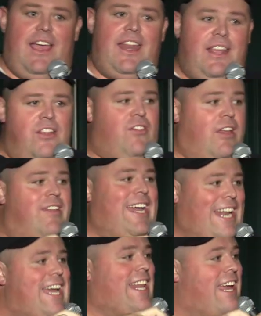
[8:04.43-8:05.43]
And he just like
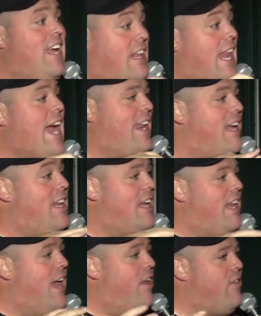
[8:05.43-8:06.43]
clacking and
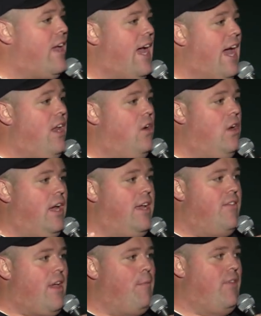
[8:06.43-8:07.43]
clicking, and I was like, I don't,
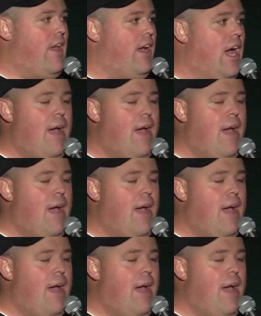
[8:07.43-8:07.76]
because I was like,